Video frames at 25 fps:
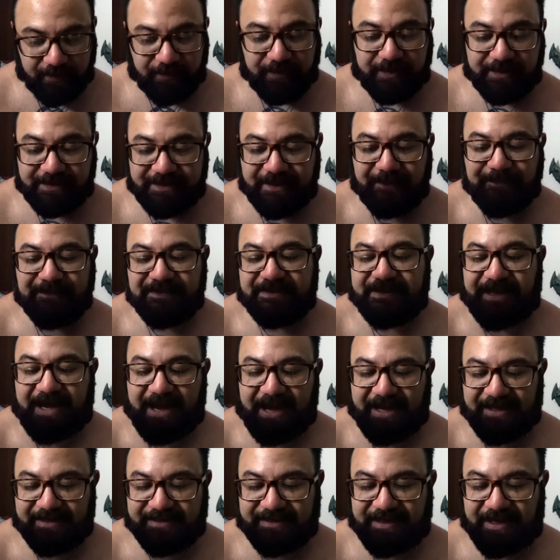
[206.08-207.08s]
or attempts to
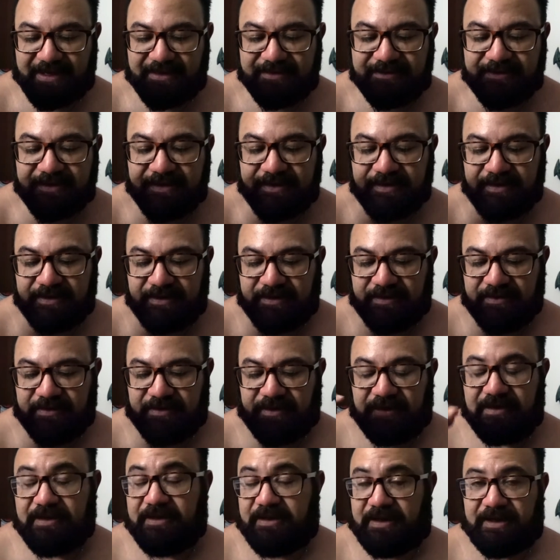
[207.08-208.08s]
access
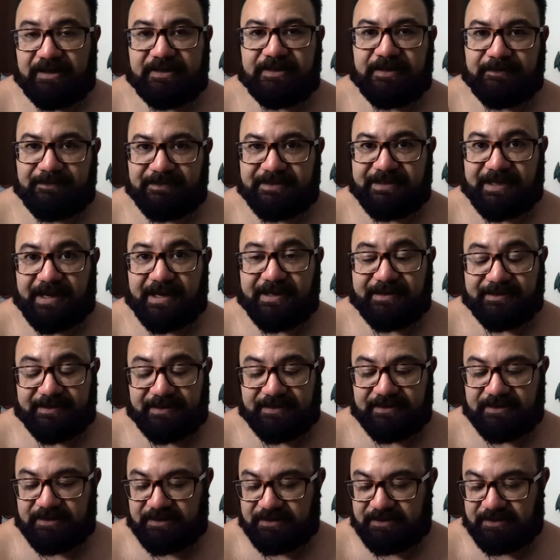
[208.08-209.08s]
attempts to
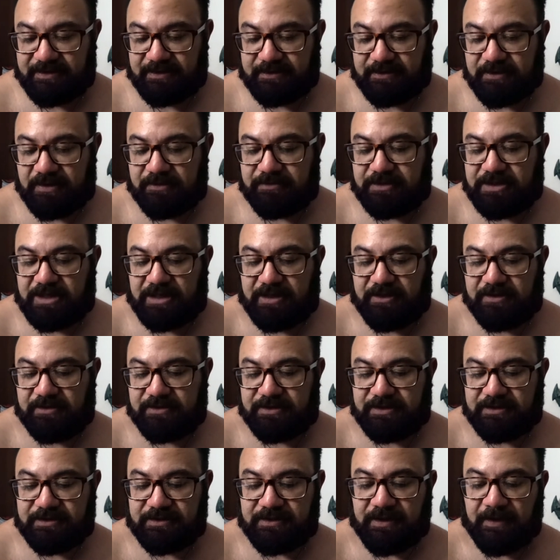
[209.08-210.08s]
access is the term she
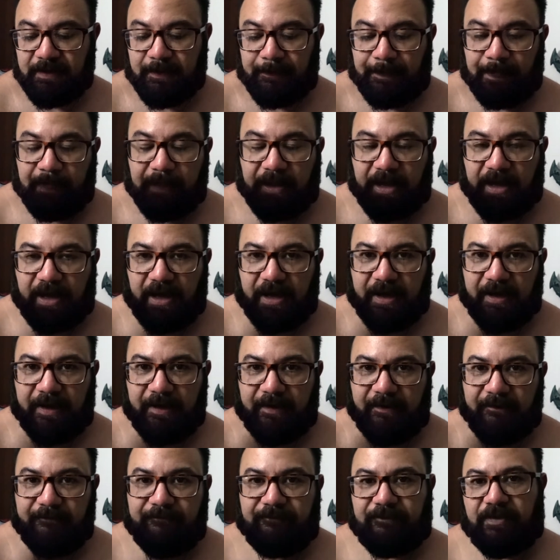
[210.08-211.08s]
uses
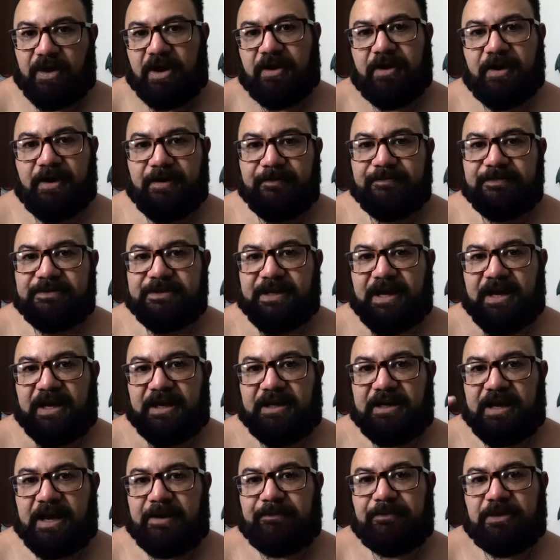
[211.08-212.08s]
uh, firearms
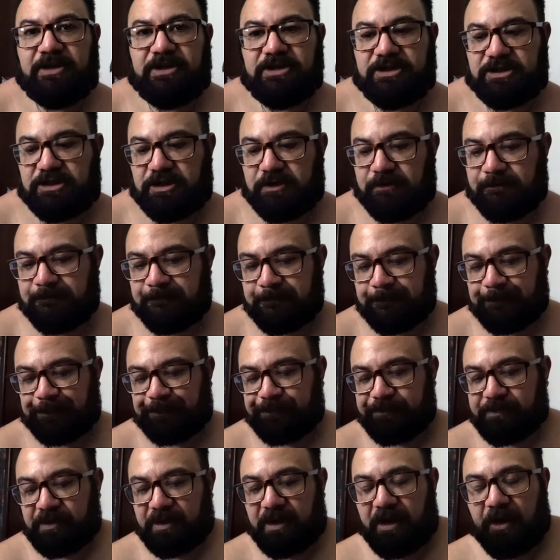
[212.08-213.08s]
and ammunition
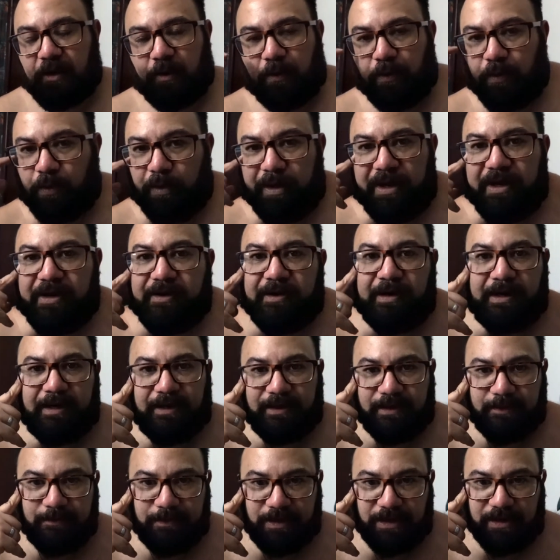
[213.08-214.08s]
now we're in
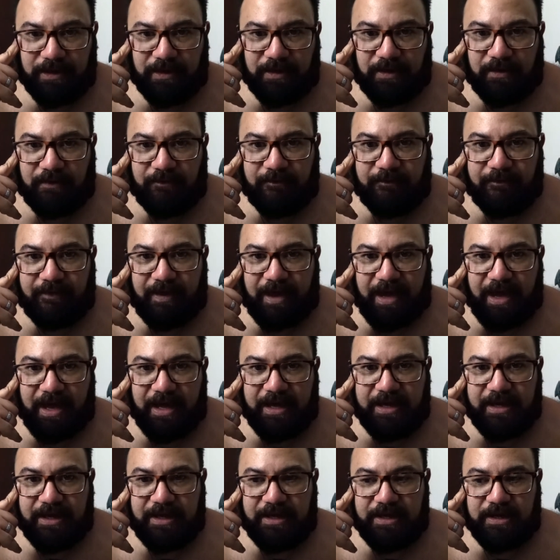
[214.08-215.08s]
the middle of
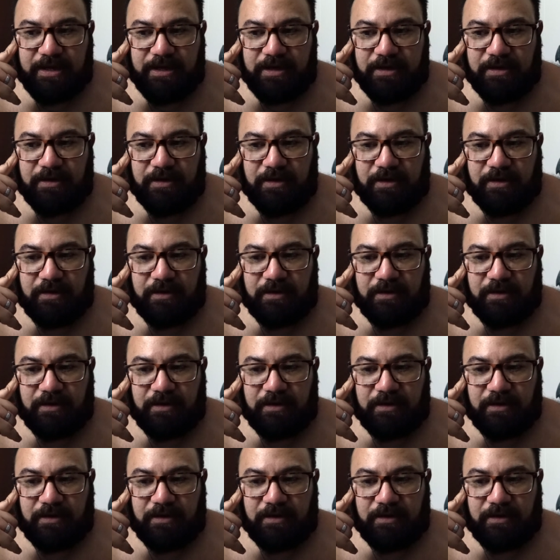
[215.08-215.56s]
a